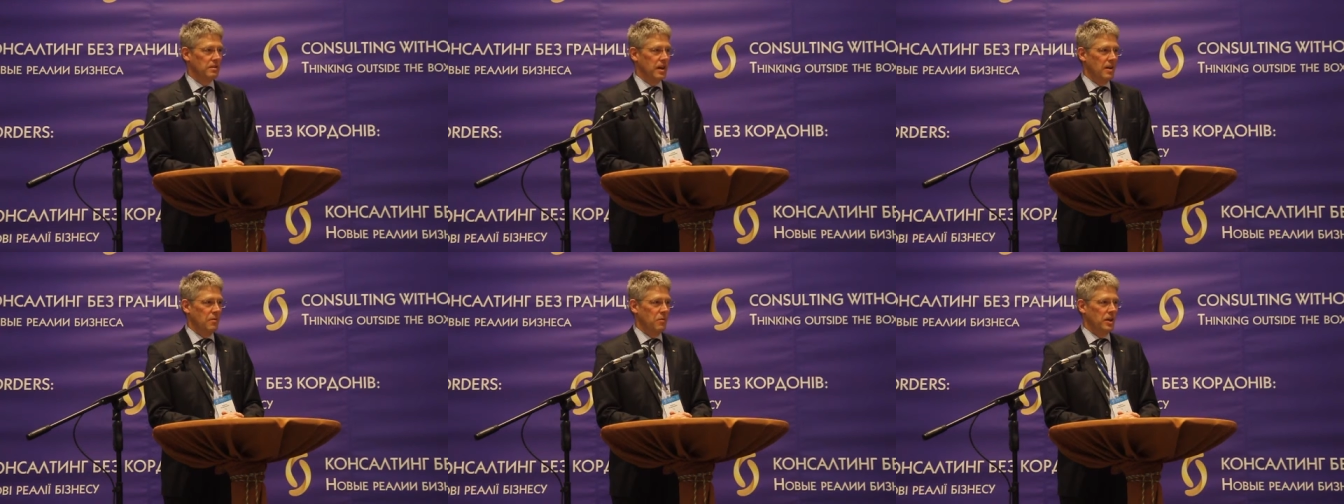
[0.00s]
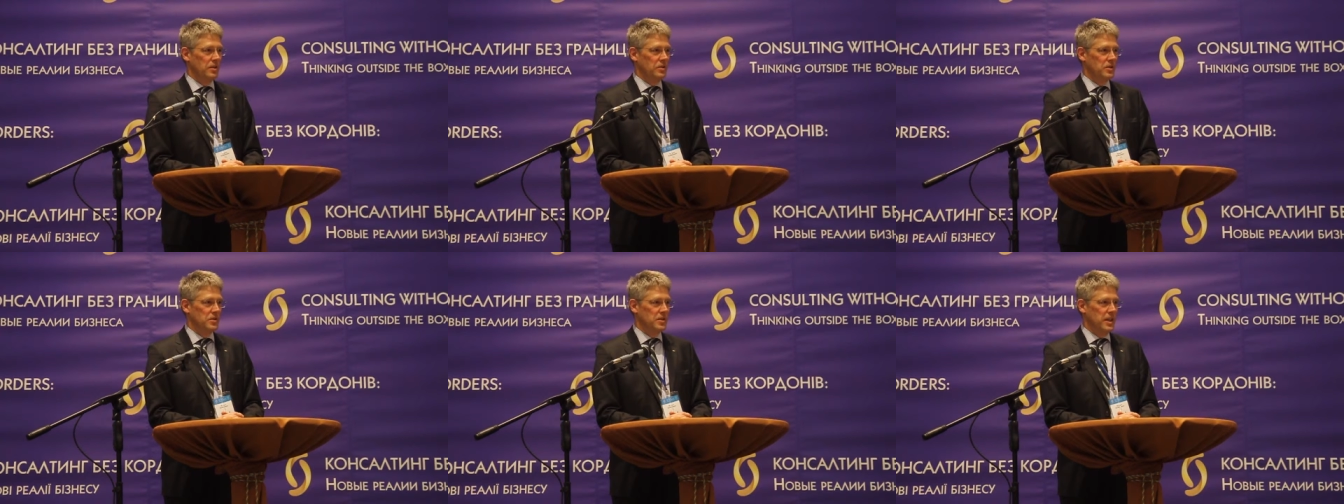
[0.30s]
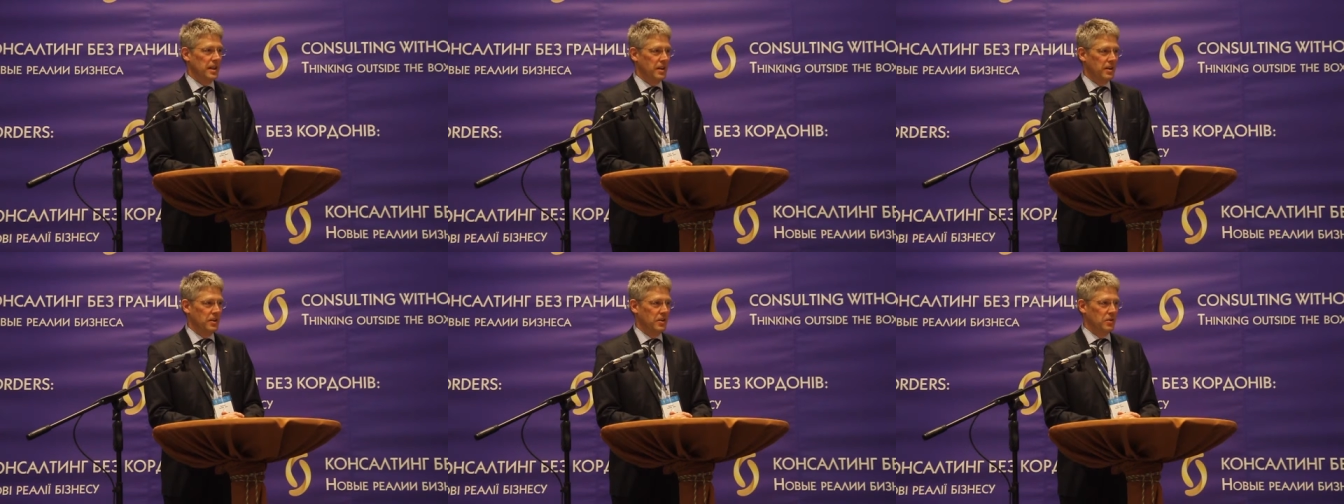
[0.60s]
I want to
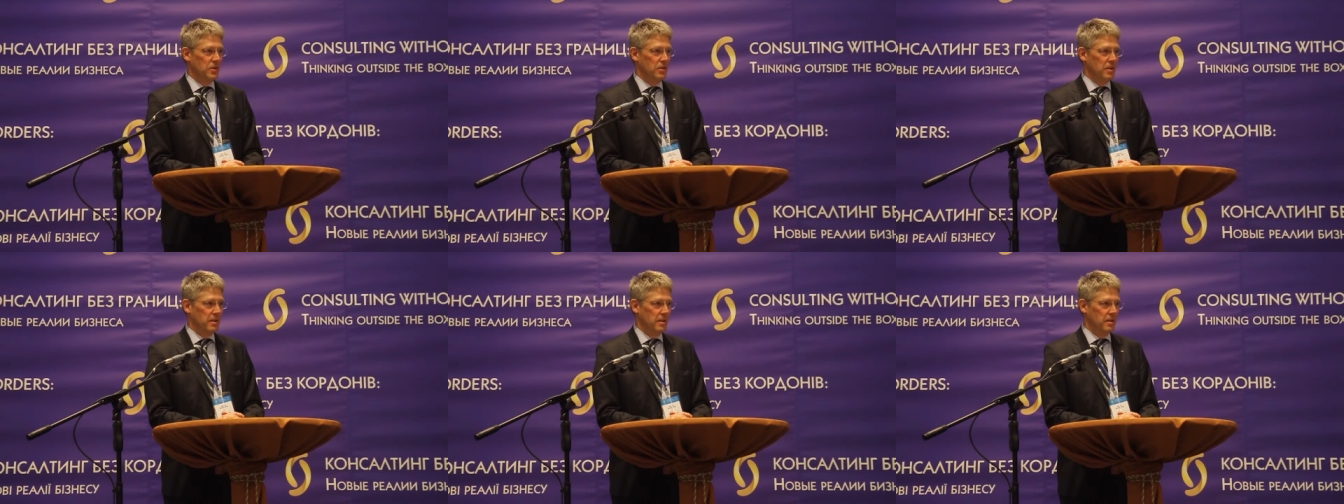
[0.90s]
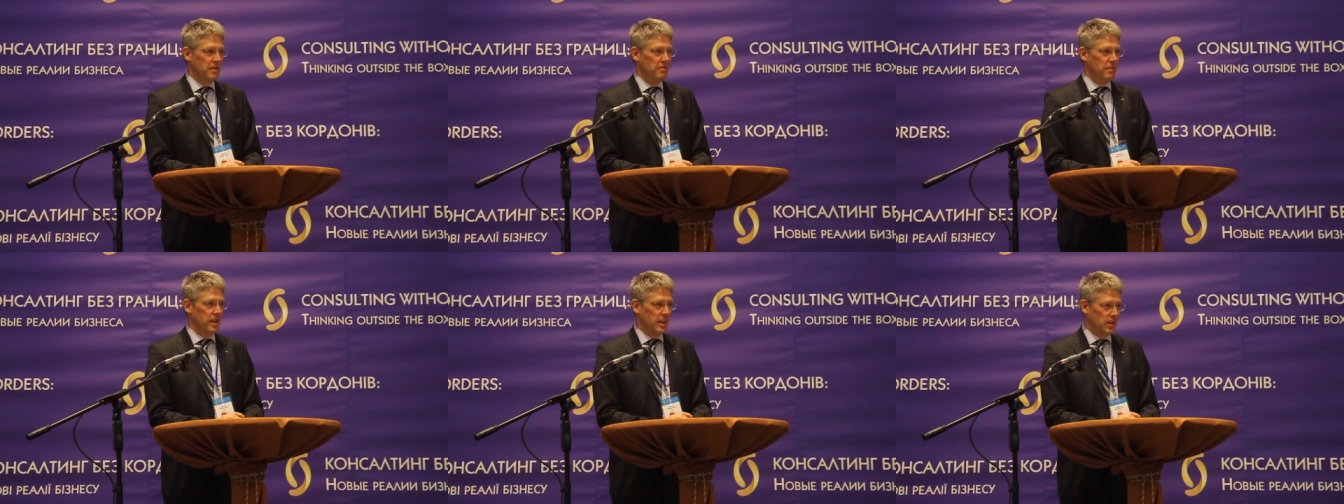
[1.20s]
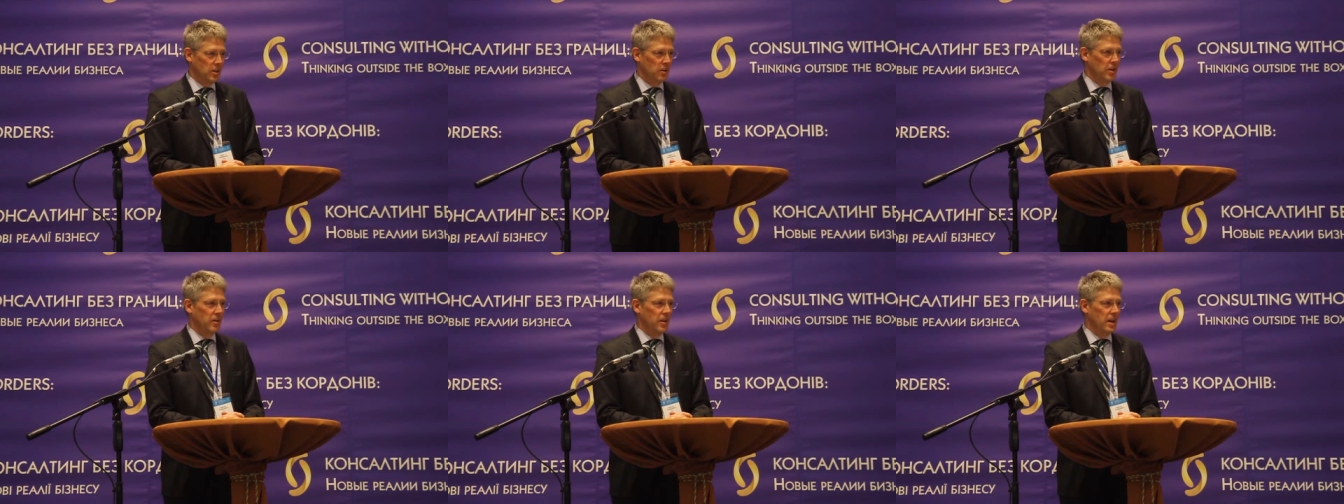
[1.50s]
thank you,
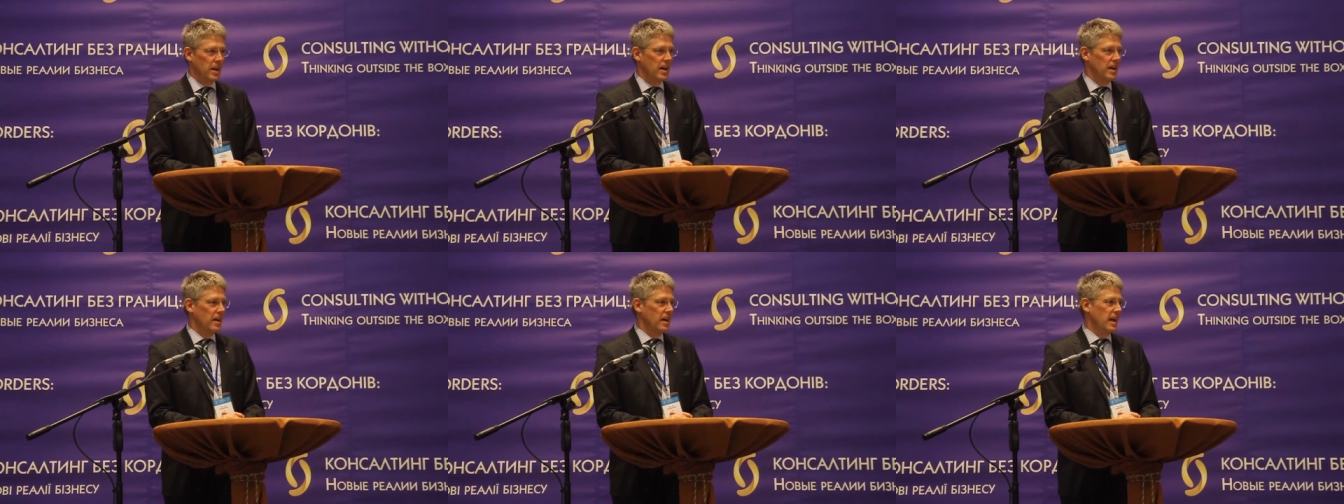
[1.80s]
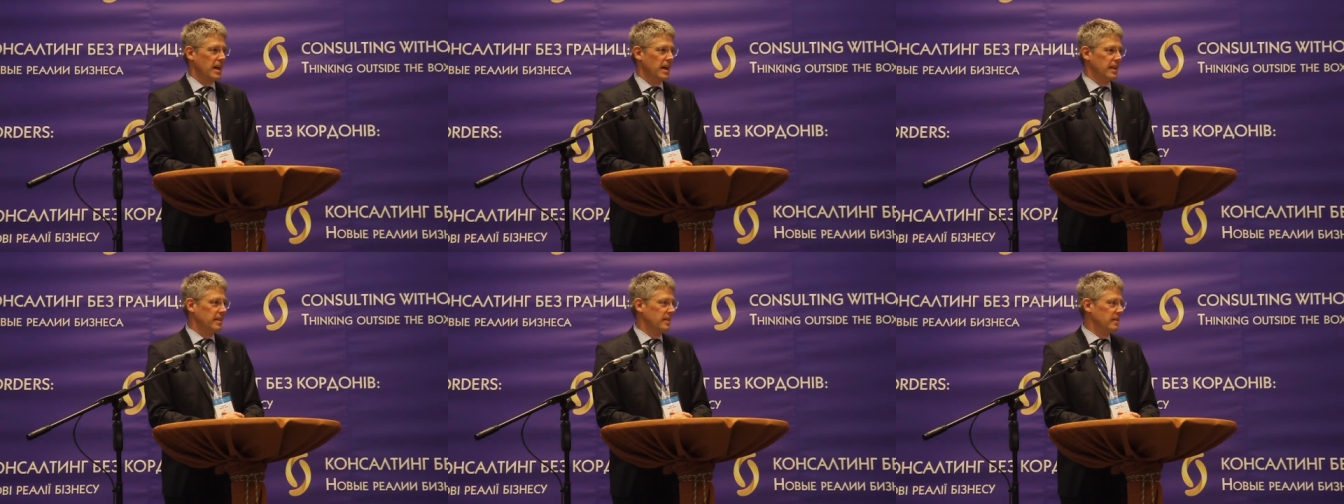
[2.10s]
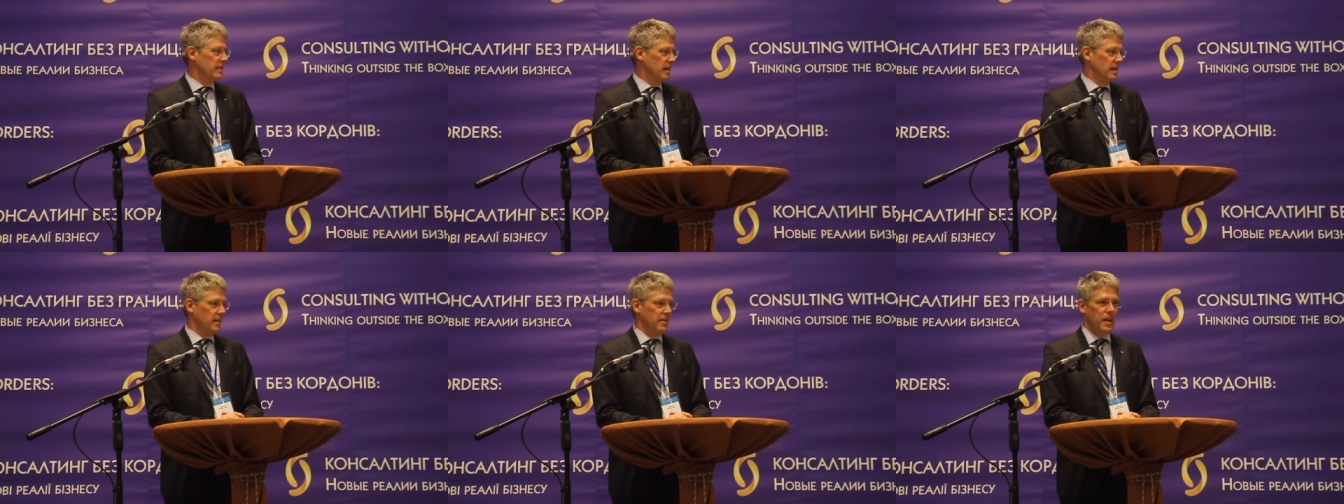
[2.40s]
Victoria,
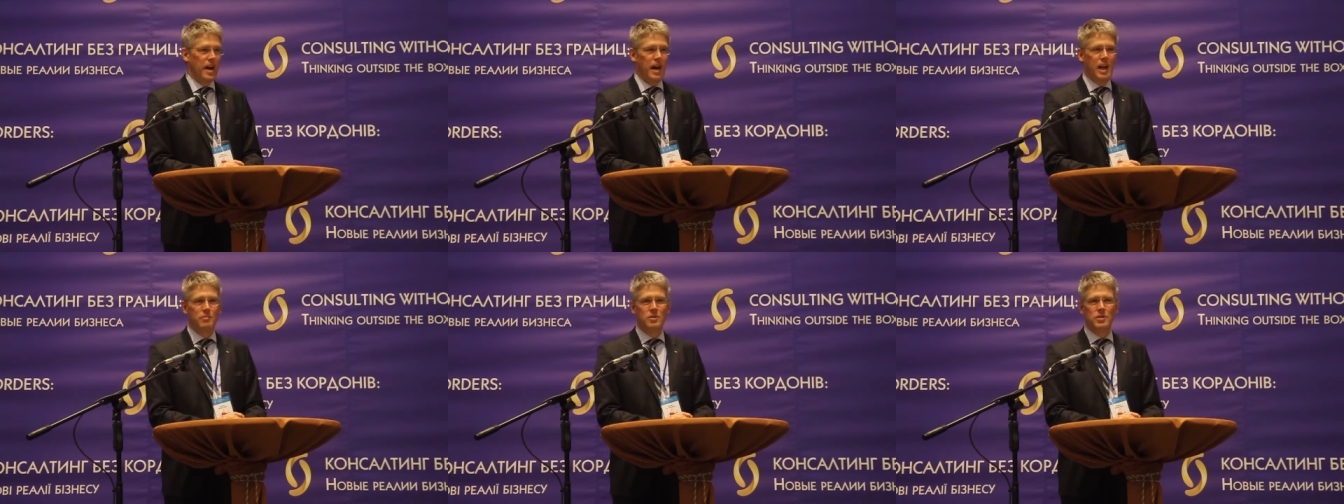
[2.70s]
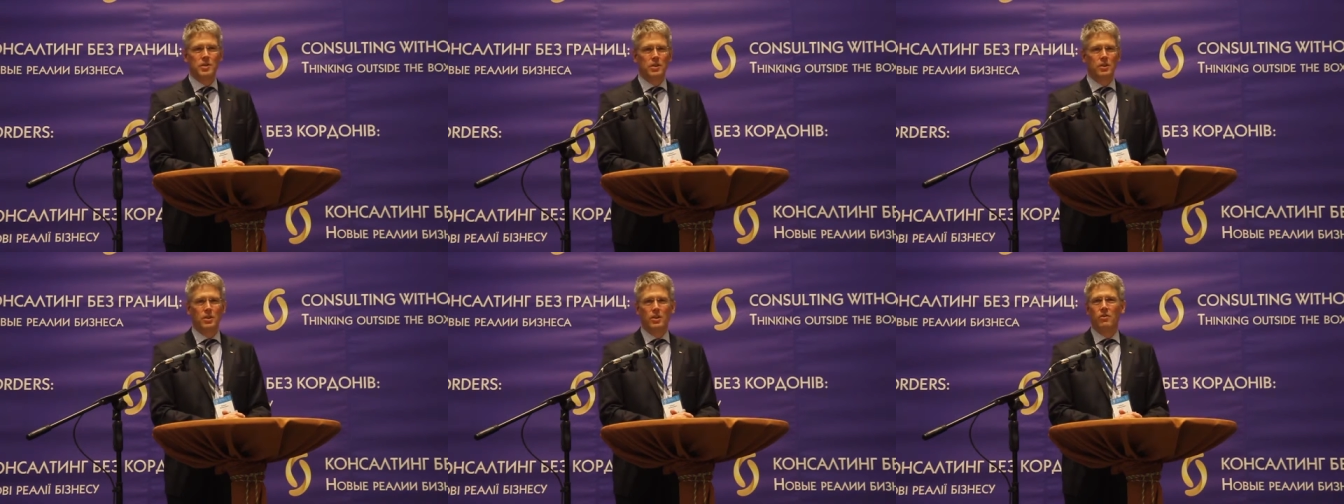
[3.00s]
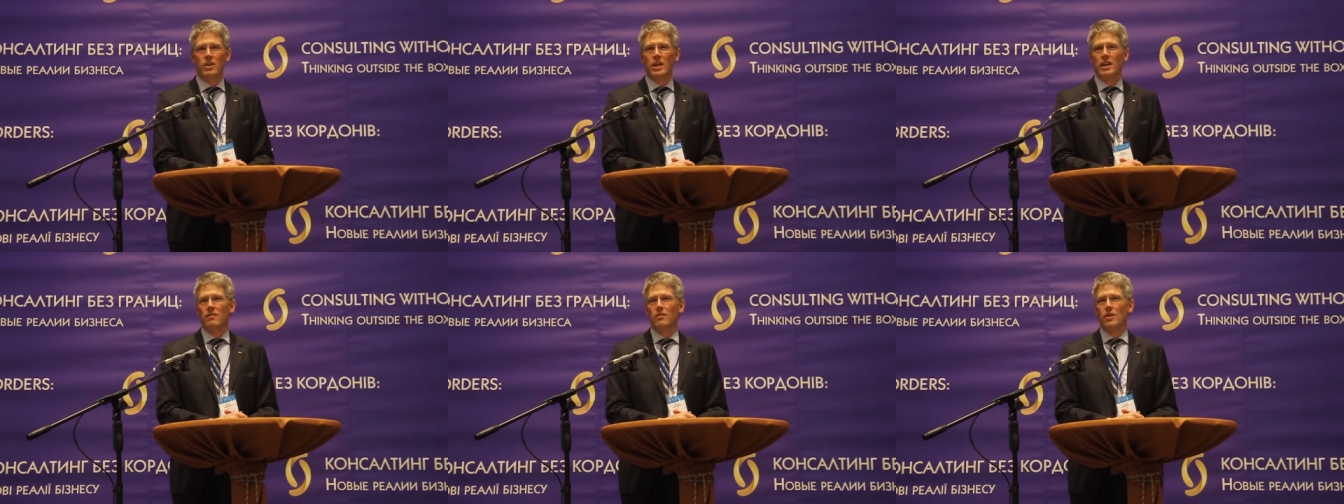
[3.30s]
and uh, the IMC
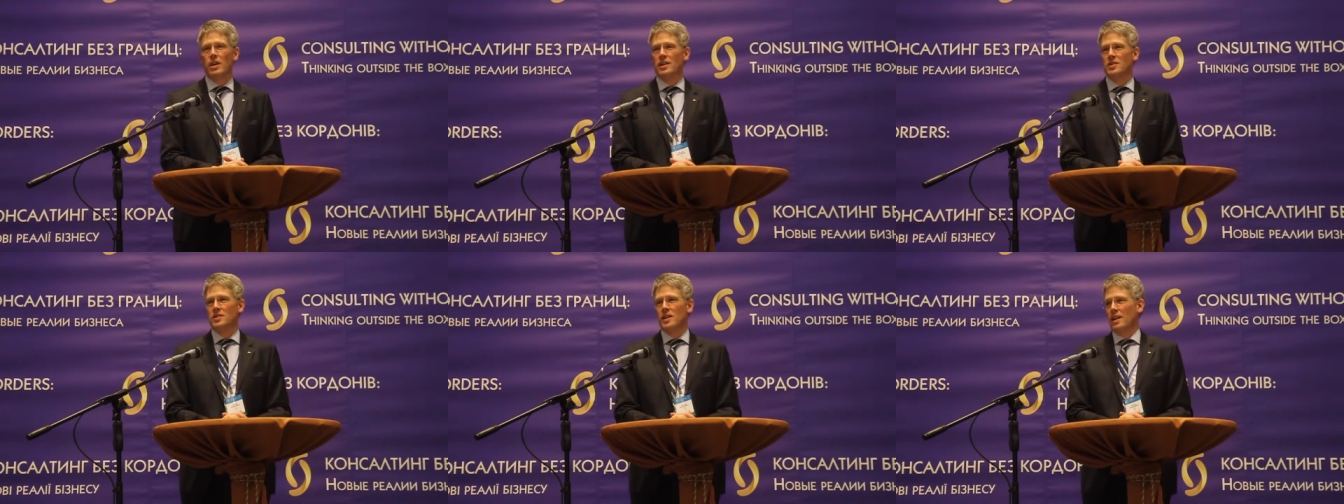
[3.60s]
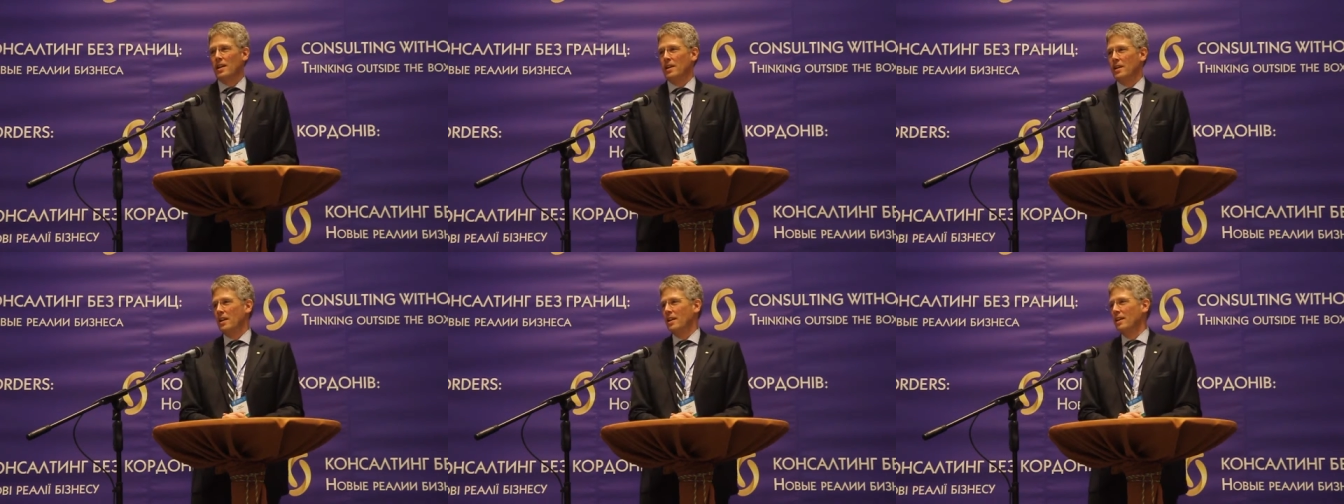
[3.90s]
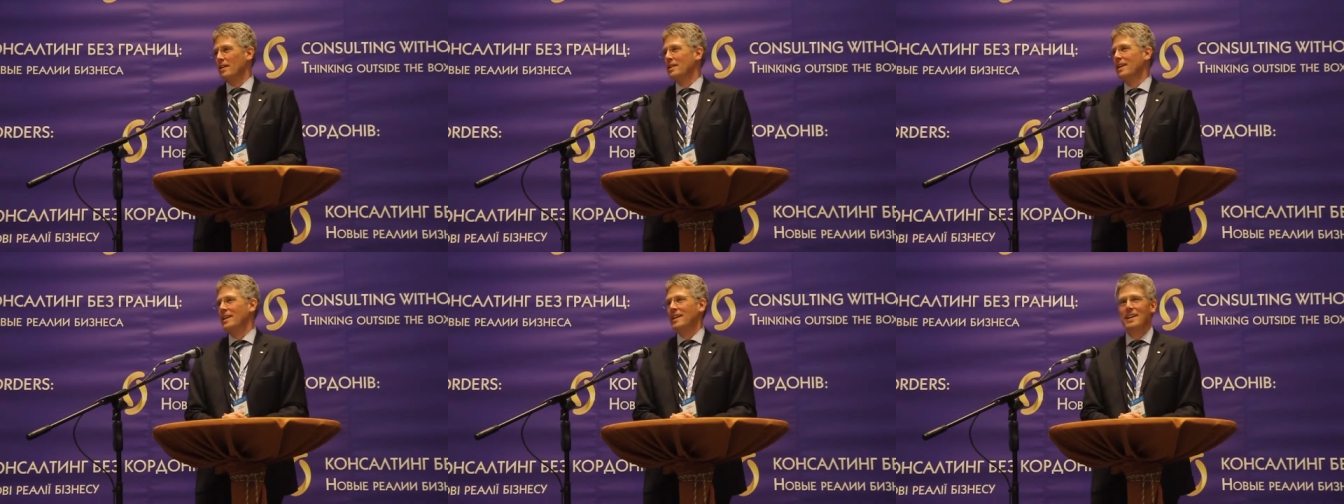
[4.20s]
Ukraine. Where's Elena?